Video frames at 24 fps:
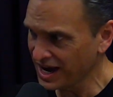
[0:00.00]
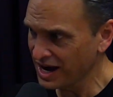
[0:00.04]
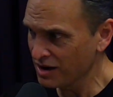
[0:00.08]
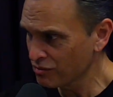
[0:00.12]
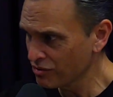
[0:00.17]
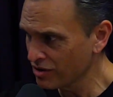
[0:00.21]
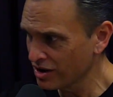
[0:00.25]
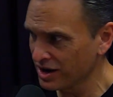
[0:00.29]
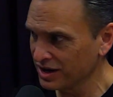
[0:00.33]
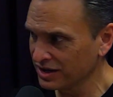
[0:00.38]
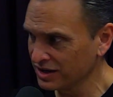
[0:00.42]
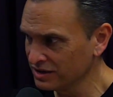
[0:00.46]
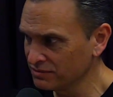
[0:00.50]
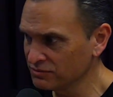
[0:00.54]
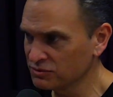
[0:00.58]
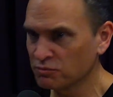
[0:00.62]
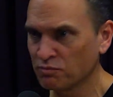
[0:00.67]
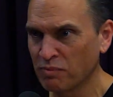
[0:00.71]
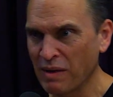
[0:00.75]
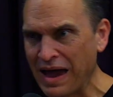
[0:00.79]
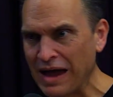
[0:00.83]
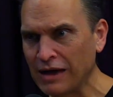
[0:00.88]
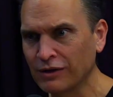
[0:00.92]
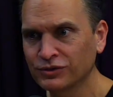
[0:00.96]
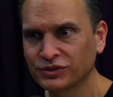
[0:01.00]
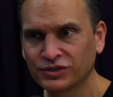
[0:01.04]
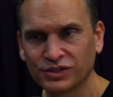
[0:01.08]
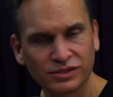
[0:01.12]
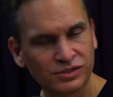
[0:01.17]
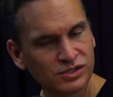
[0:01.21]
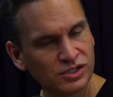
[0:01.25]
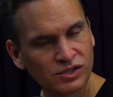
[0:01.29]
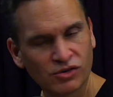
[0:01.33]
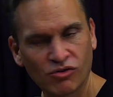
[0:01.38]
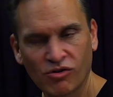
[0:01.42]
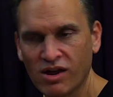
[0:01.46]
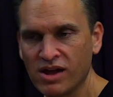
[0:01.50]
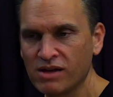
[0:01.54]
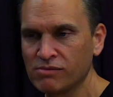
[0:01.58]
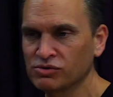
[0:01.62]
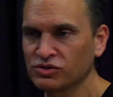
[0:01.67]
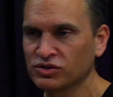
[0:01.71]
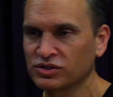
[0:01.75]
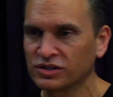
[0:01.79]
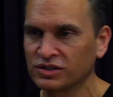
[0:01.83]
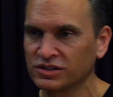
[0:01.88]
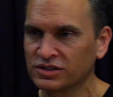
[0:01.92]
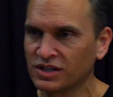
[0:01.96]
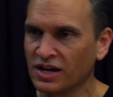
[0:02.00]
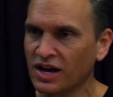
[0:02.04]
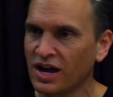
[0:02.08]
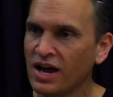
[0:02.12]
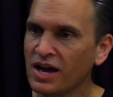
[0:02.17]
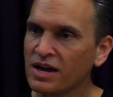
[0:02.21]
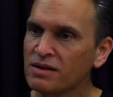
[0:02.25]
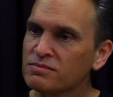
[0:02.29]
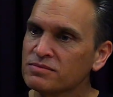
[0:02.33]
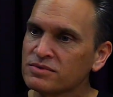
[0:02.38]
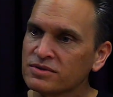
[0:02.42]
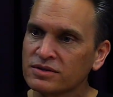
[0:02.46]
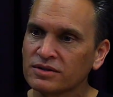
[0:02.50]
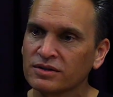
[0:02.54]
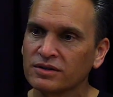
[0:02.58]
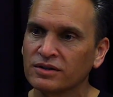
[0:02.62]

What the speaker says: sky ride. It's bouncing. It's great. It was good times.